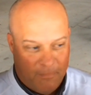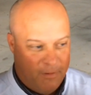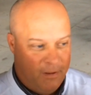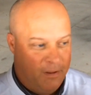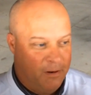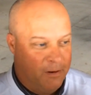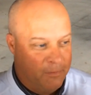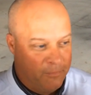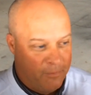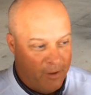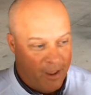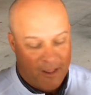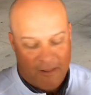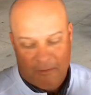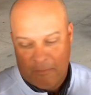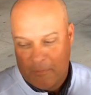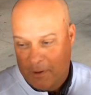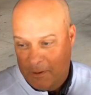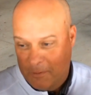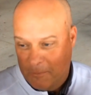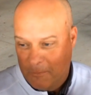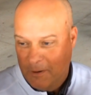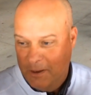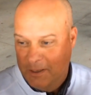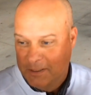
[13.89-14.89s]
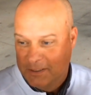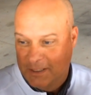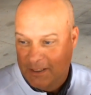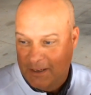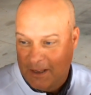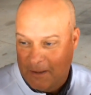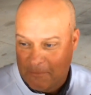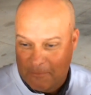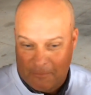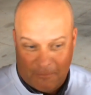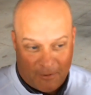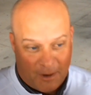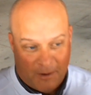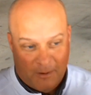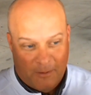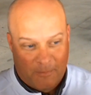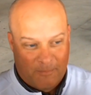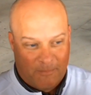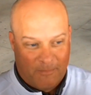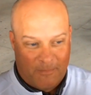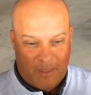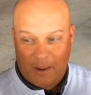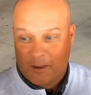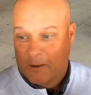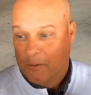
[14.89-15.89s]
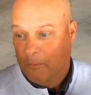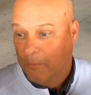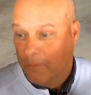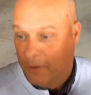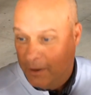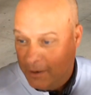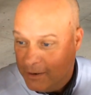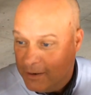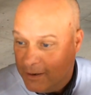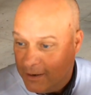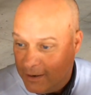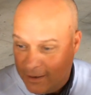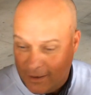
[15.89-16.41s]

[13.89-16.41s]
you know, if you ask me a reason, I'm trying to think of one.